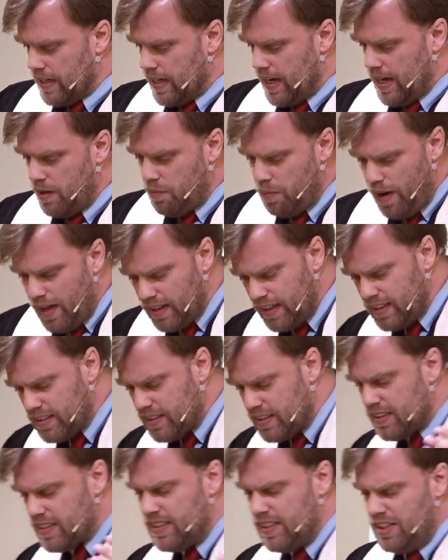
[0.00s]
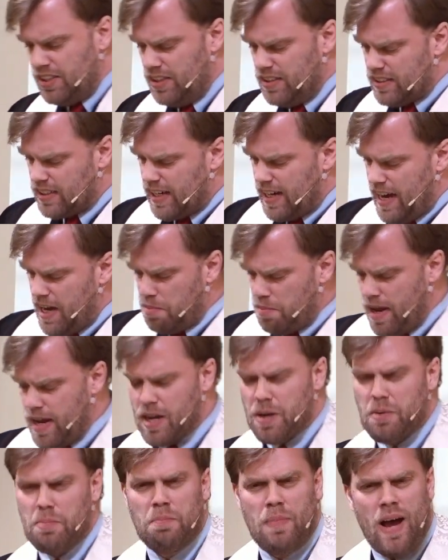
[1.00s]
And while his decisions can make
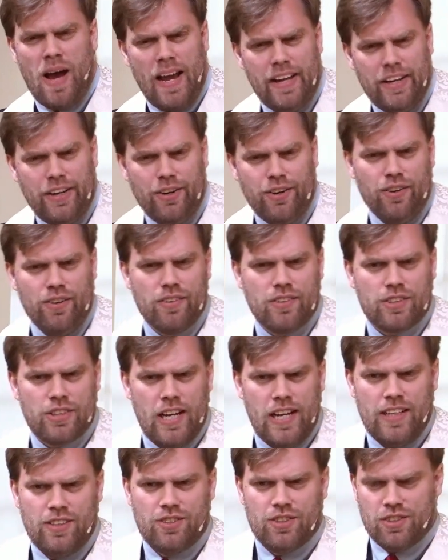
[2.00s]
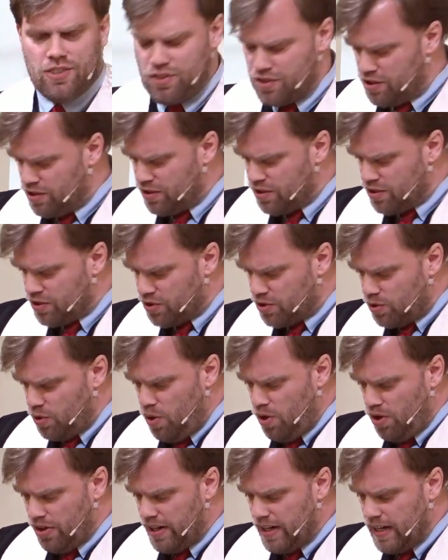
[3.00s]
minor changes to the
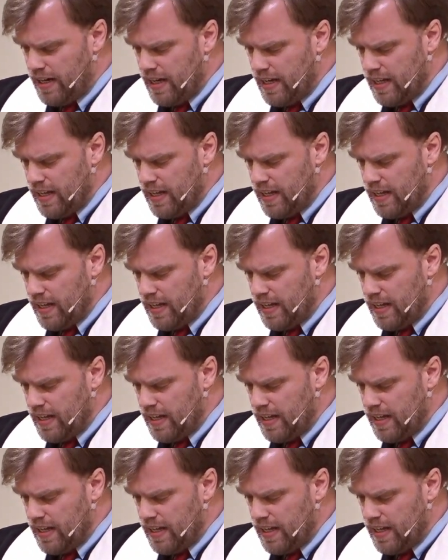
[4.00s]
story,